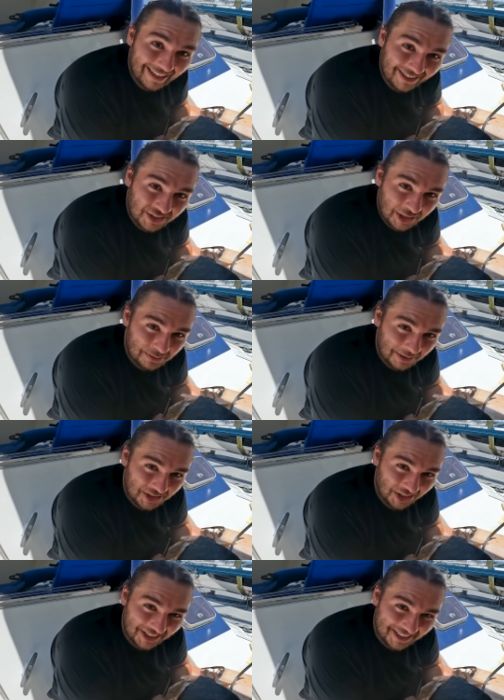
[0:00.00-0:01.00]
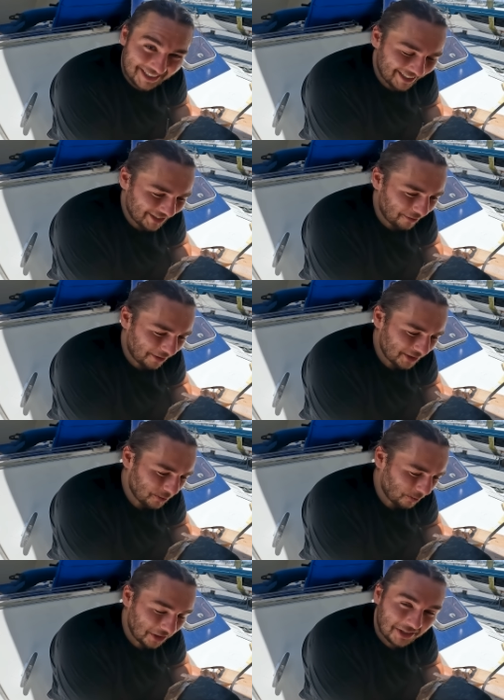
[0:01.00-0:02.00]
Okay, I changed my shirt because I had to go in the
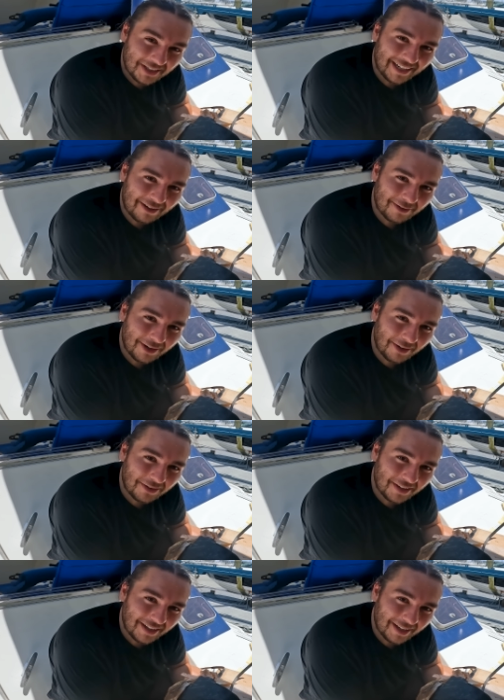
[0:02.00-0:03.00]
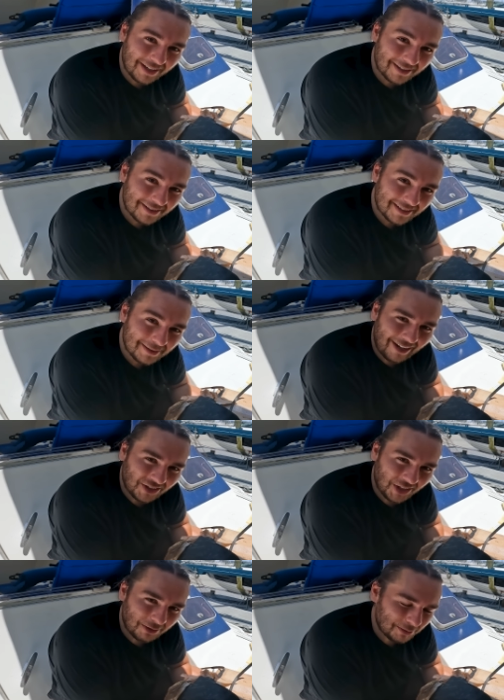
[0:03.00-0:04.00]
store and I felt uh,
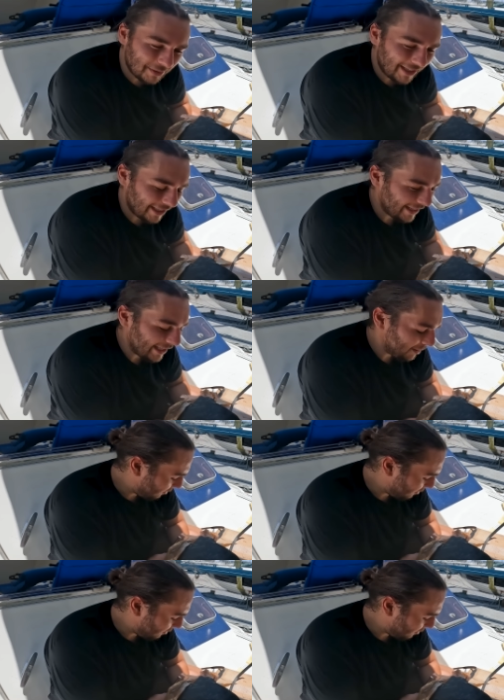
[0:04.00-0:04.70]
kind of gross being in a